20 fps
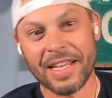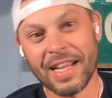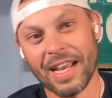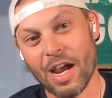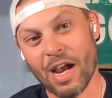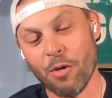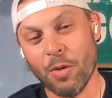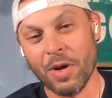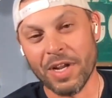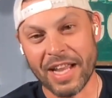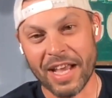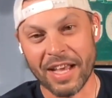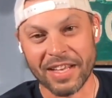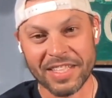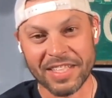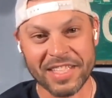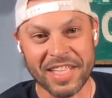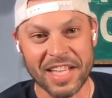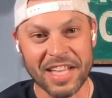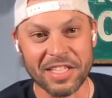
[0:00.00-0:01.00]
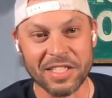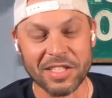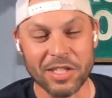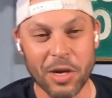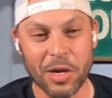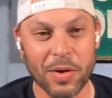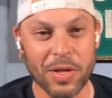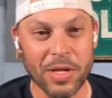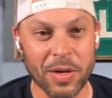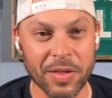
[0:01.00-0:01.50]
I went down to San
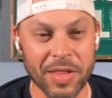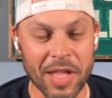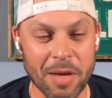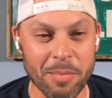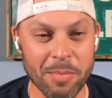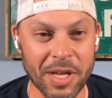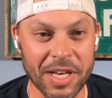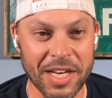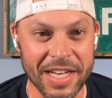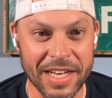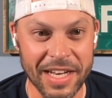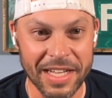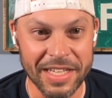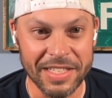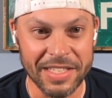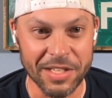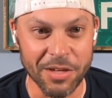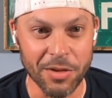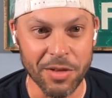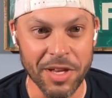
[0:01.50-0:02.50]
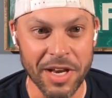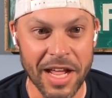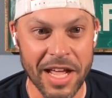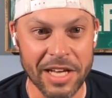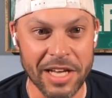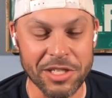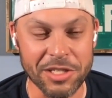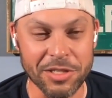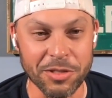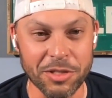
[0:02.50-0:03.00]
Antonio on that Monday night to go to the
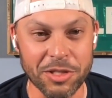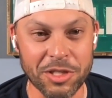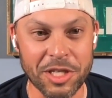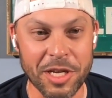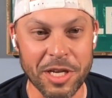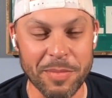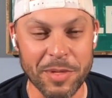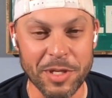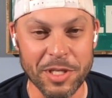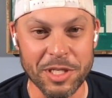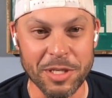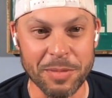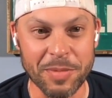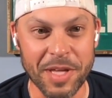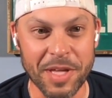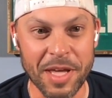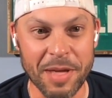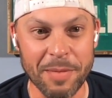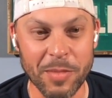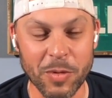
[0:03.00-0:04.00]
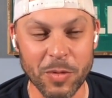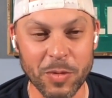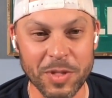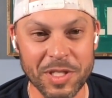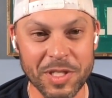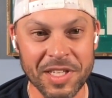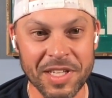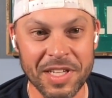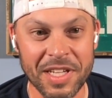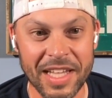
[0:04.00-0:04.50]
national championship game. It was